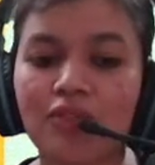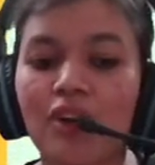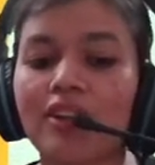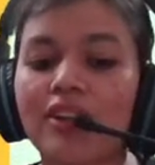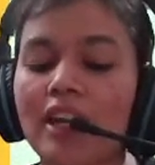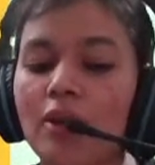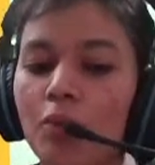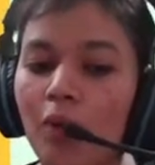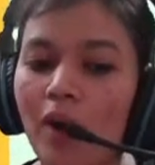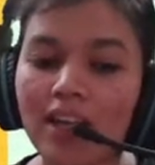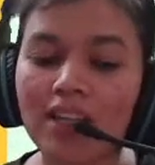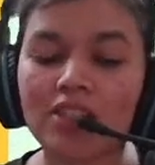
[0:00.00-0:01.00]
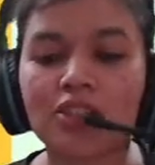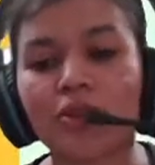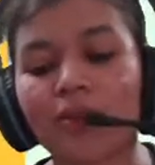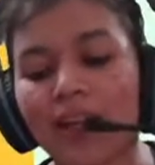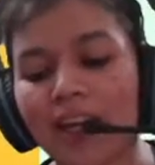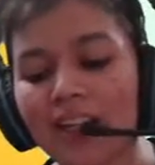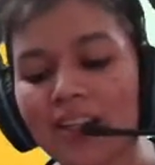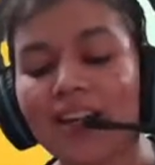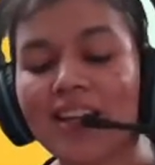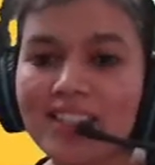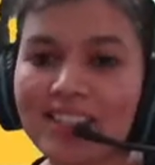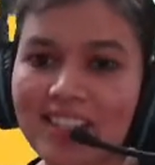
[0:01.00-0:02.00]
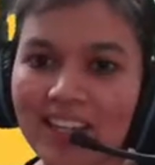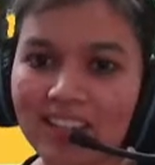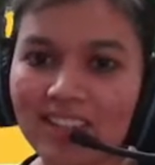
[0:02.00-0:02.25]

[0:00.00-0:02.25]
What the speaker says: grade 1 to grade 10.